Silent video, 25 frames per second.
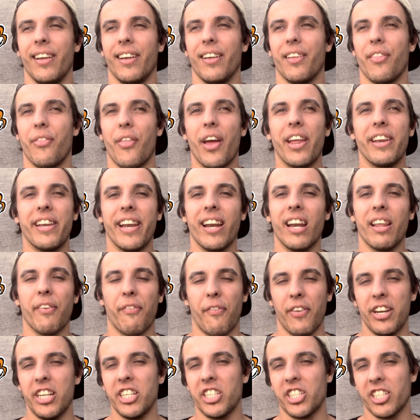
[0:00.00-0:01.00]
they nearly
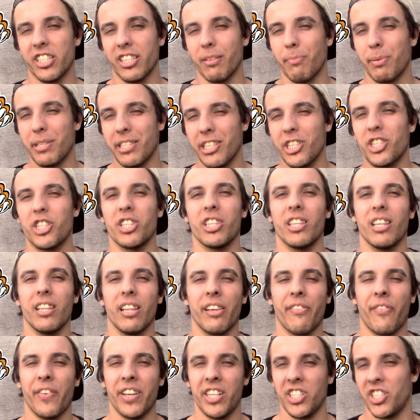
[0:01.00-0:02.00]
finished in the position that
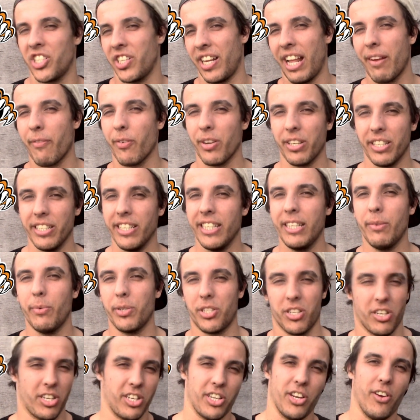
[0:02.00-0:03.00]
they finish in every year,
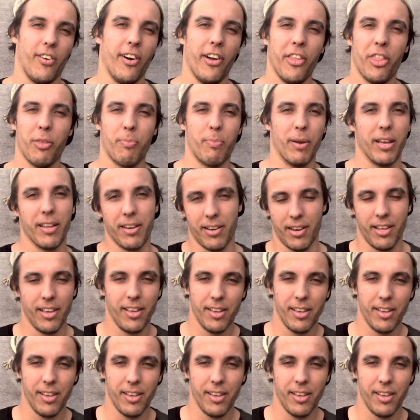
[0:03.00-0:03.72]
which is 9th, but